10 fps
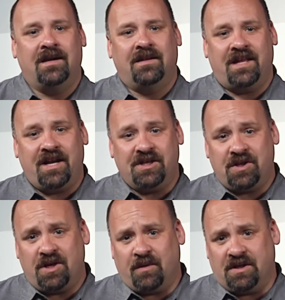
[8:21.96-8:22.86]
They issued
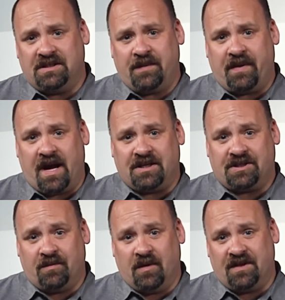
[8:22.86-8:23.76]
an emergency patch
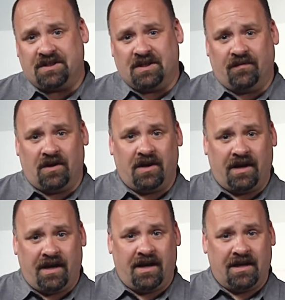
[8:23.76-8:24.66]
to remove the server,
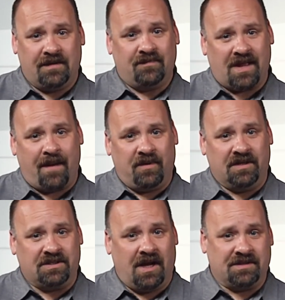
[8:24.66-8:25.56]
and Apple
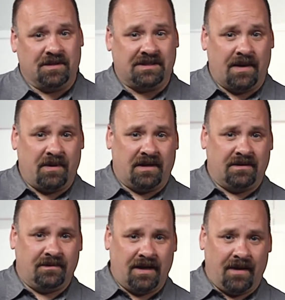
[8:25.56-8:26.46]
is also stepping
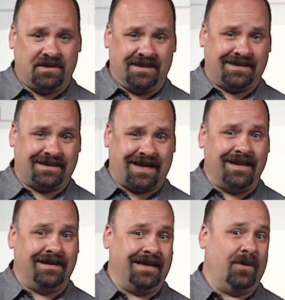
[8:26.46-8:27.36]
up to
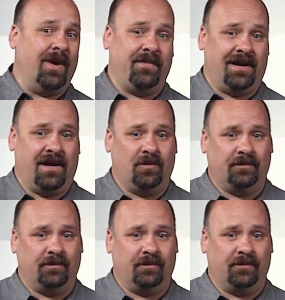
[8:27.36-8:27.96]
silently wipe it out.